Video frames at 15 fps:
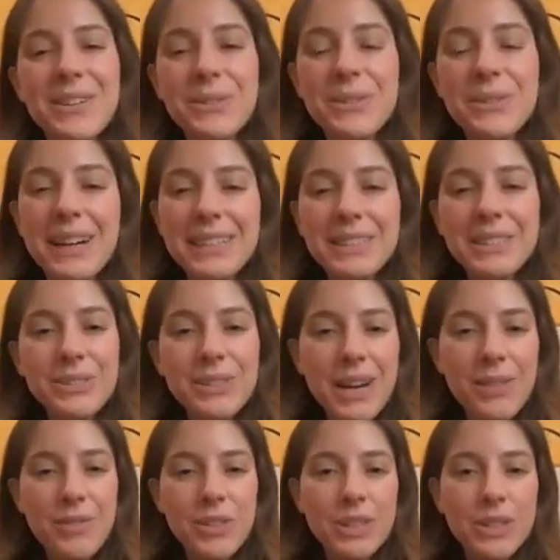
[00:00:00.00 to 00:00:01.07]
So I
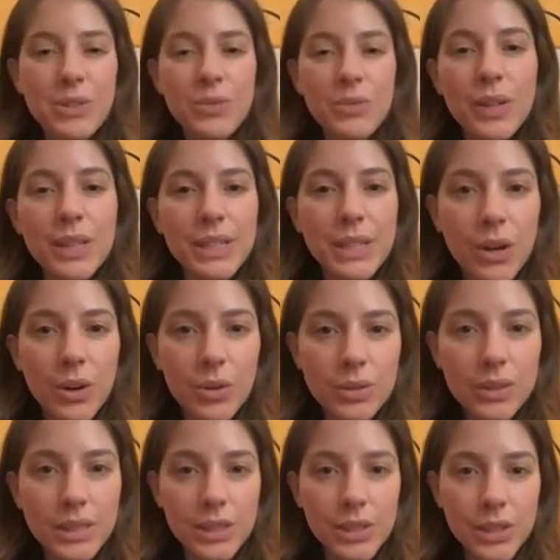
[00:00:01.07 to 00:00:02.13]
do have a little
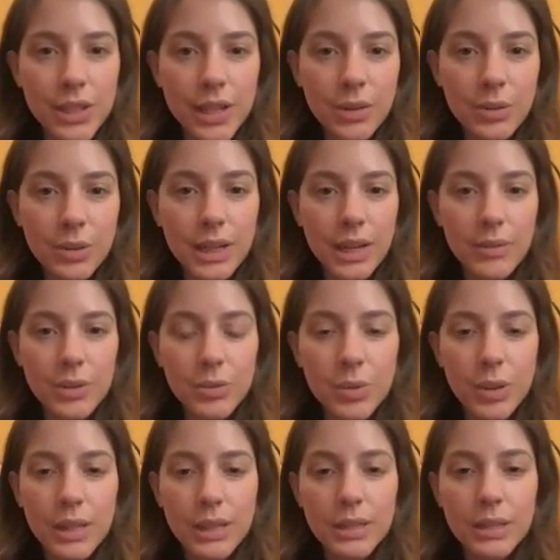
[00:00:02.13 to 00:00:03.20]
video to share with
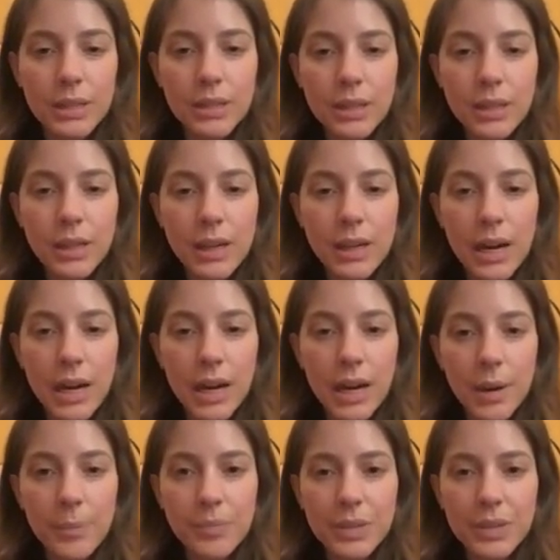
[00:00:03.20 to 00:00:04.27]
everyone,
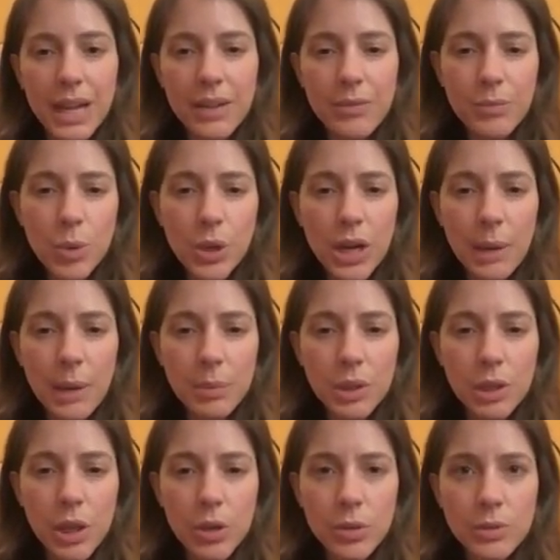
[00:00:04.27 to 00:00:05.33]
kind of more up
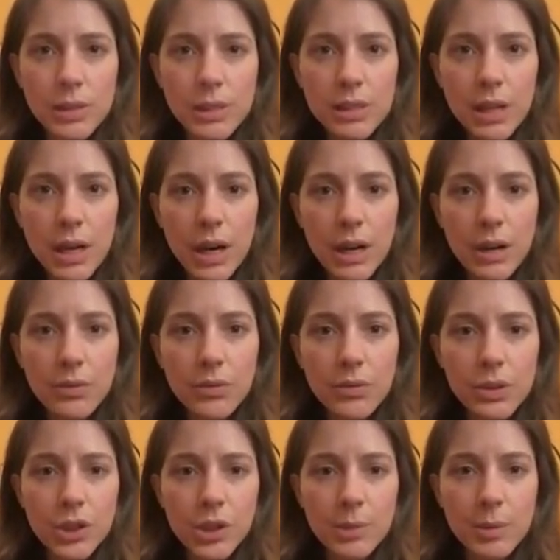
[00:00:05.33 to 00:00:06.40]
close of
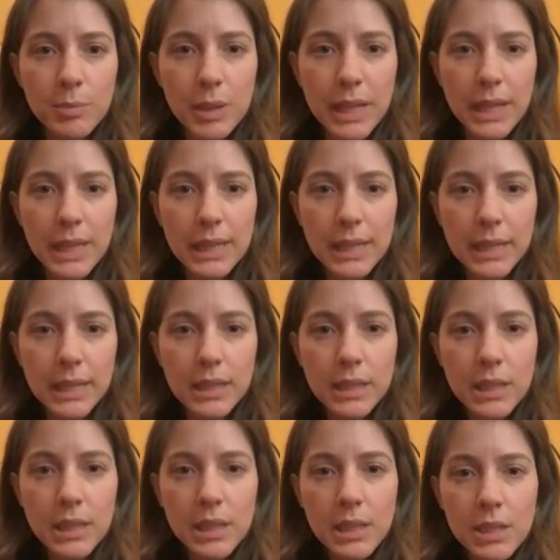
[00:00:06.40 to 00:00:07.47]
dermaplaning,
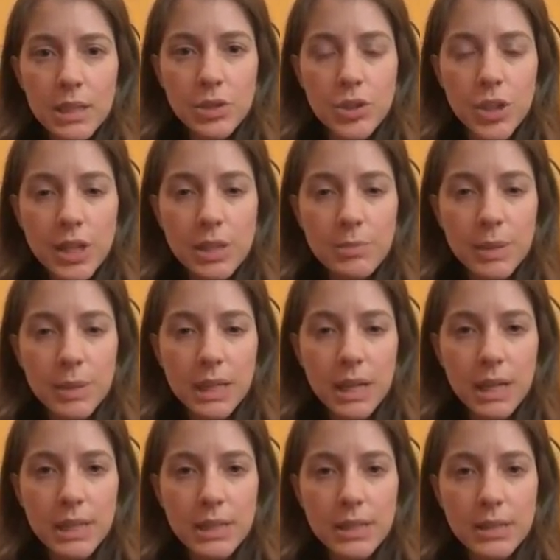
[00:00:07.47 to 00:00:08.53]
just
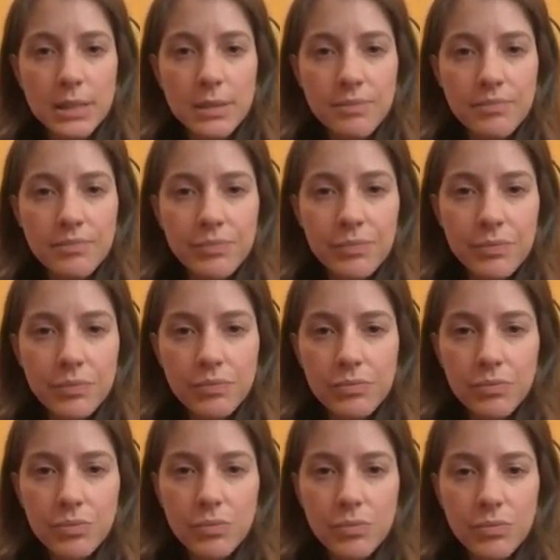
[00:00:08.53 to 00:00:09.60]
because,
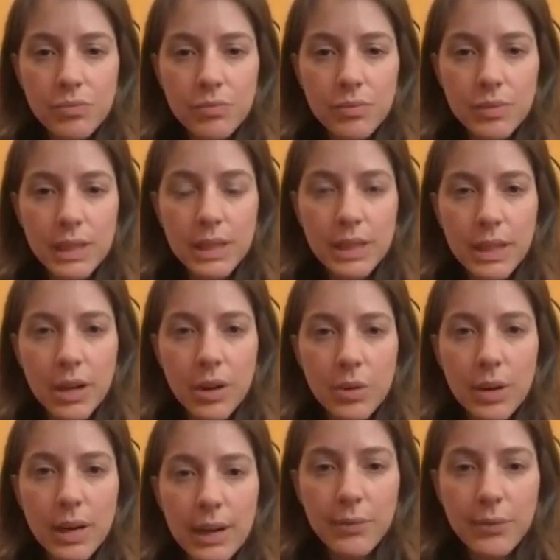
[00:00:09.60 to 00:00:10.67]

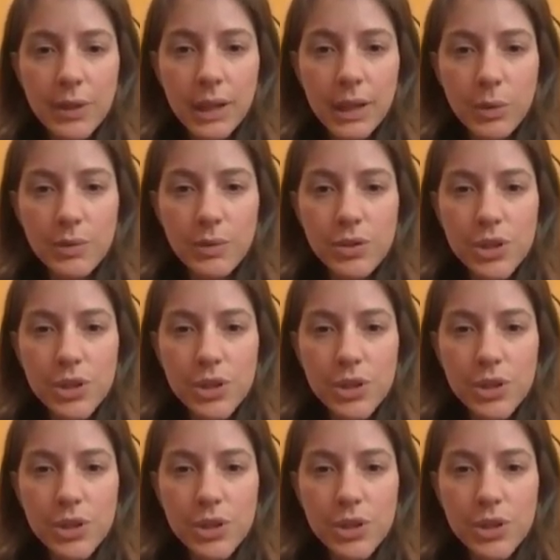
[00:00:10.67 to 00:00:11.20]
I feel like we've